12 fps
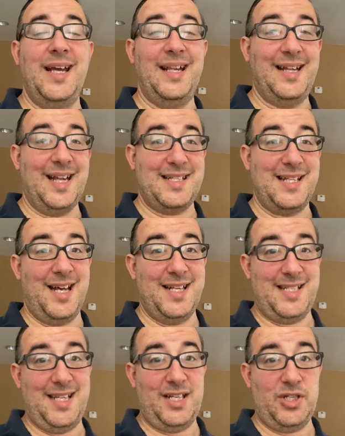That's
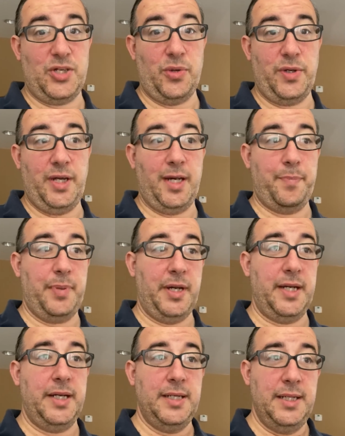not set in stone yet.
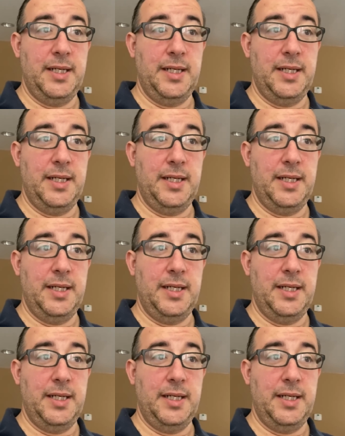But